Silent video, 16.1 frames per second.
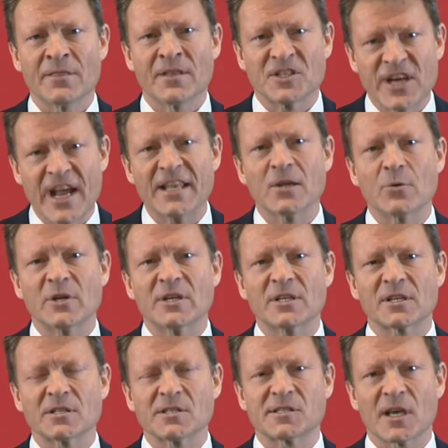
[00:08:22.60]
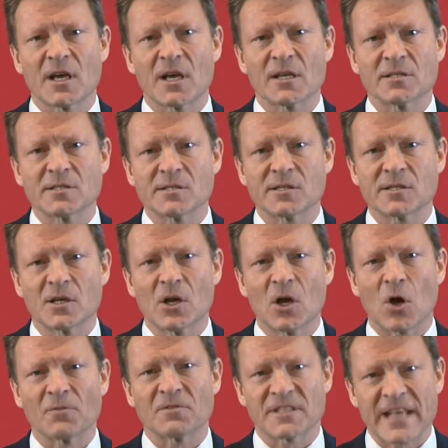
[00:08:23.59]
The genuine concerns
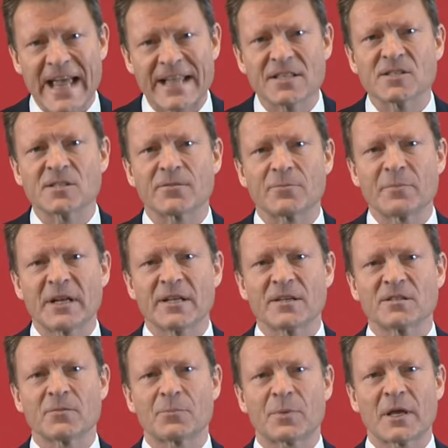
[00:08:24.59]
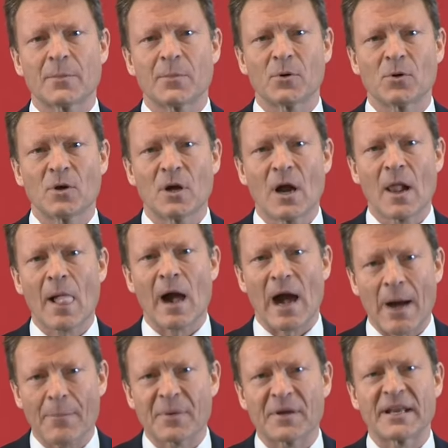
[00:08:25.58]
of tens of millions of people
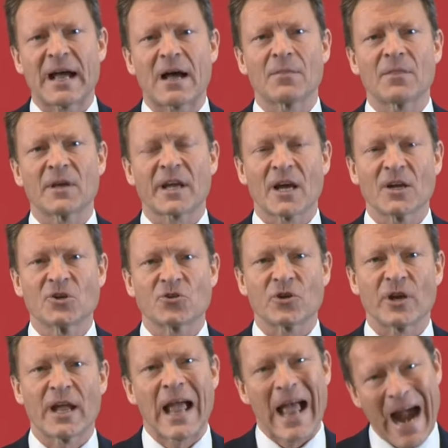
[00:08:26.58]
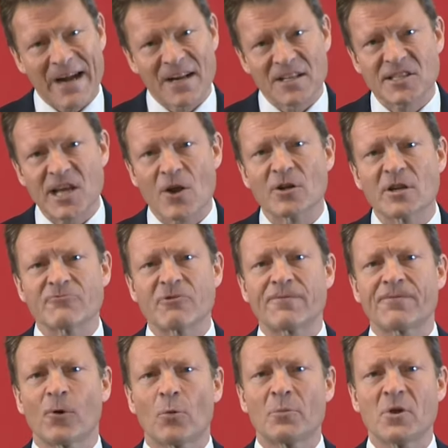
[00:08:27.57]
up and down the country. And it's only
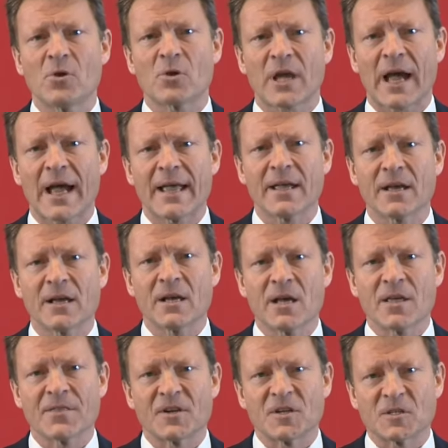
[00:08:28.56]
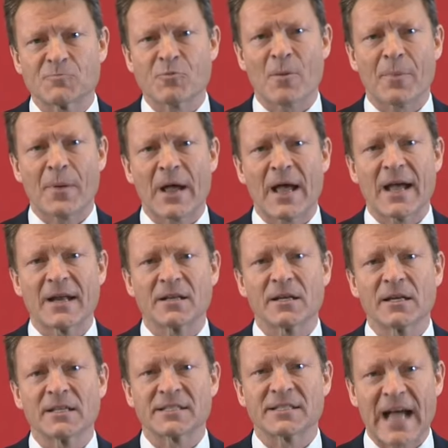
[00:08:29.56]
Reform UK that is
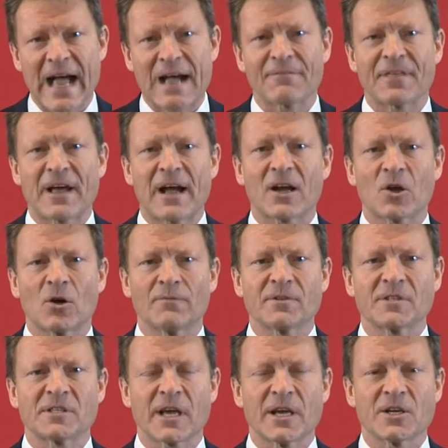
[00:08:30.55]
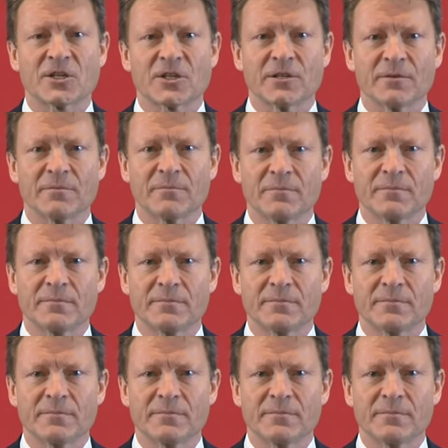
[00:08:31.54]
prepared to have that conversation.